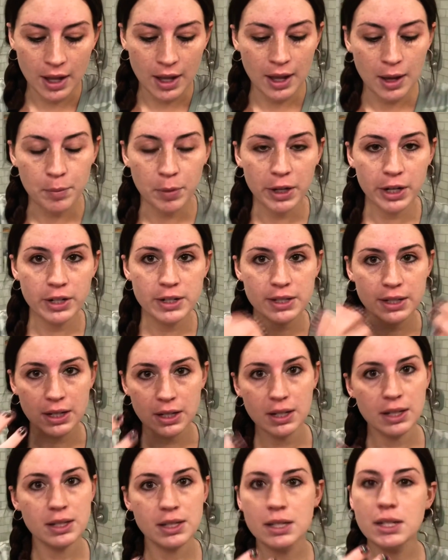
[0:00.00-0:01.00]
but your skin
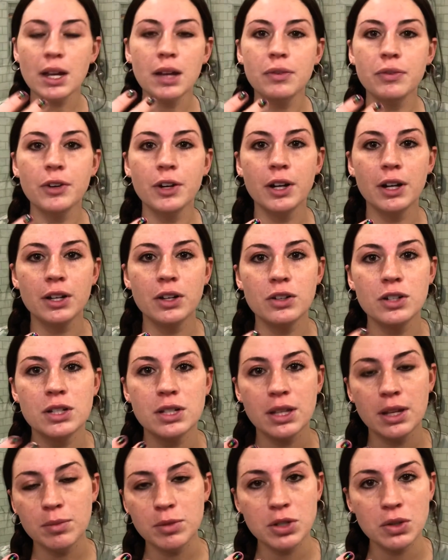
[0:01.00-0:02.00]
gets tougher and you just
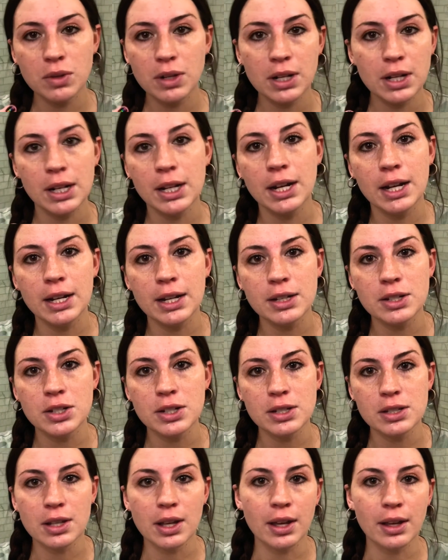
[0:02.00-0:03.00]
keep doing it and it's
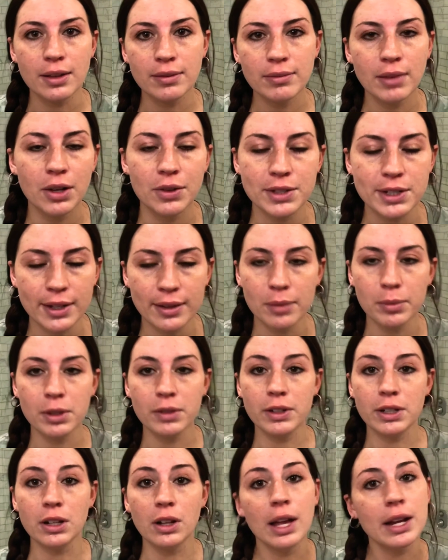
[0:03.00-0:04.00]
just like, oh, it's not that big of a
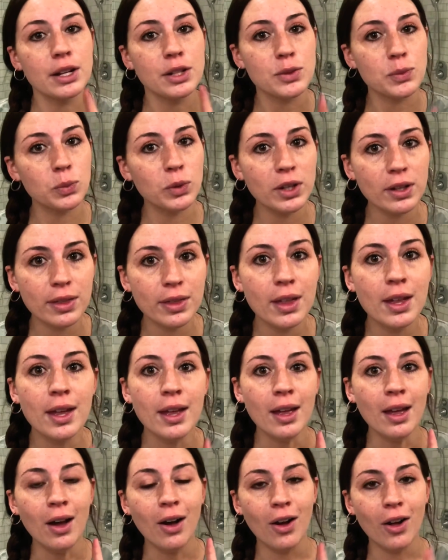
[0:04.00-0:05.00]
deal. And it's worth
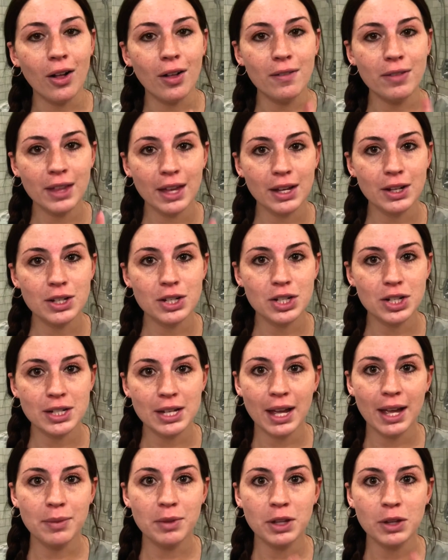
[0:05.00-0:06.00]
all of the extra
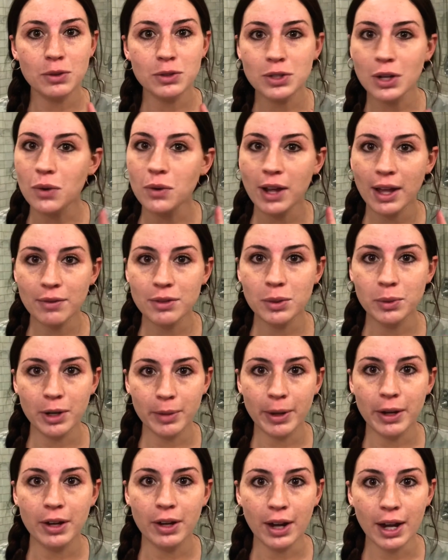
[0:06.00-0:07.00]
time that you don't have to worry
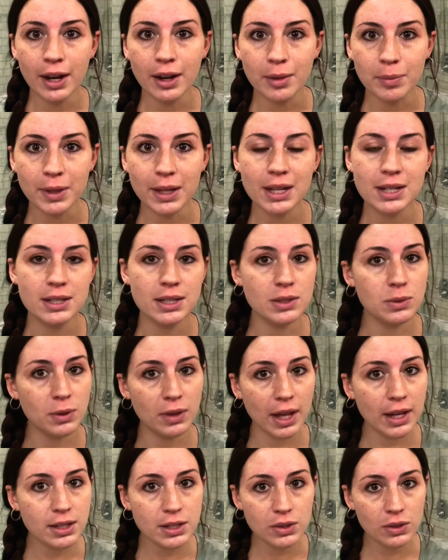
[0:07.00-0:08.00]
about your hair because this will
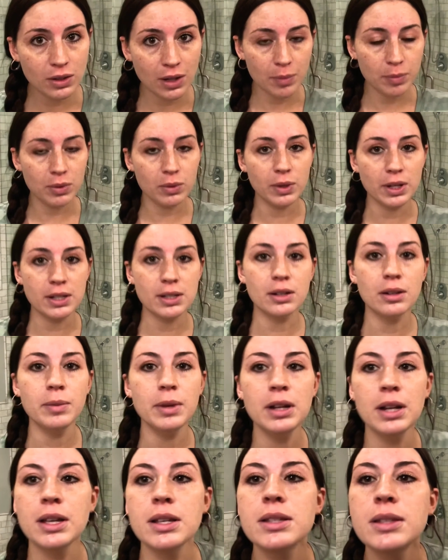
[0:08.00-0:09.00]
last you a couple weeks, it'll be
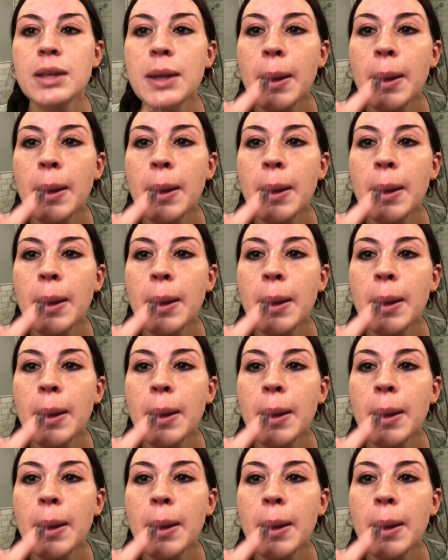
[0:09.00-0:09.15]
nice.